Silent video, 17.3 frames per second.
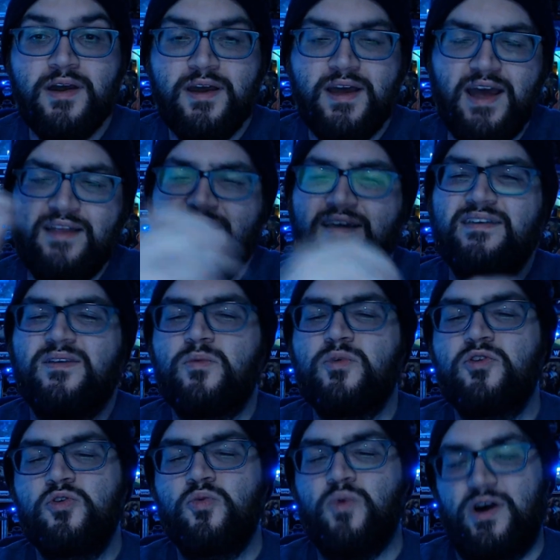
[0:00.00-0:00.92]
As, as
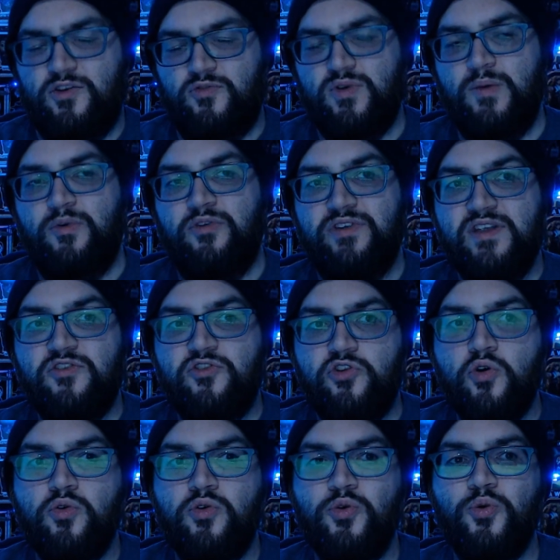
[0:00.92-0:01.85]
someone who watched Rebels, it's
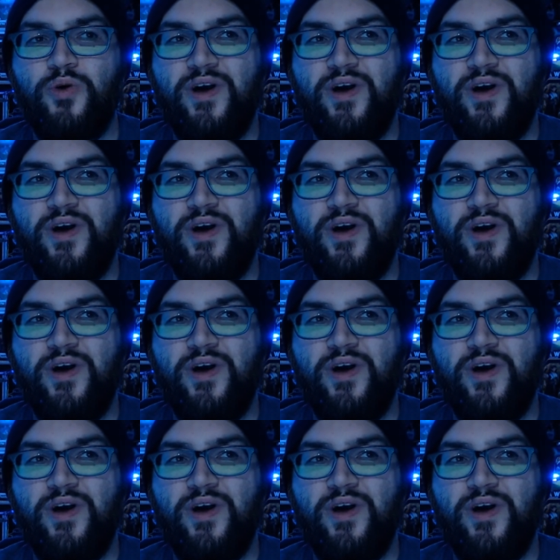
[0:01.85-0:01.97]
so cool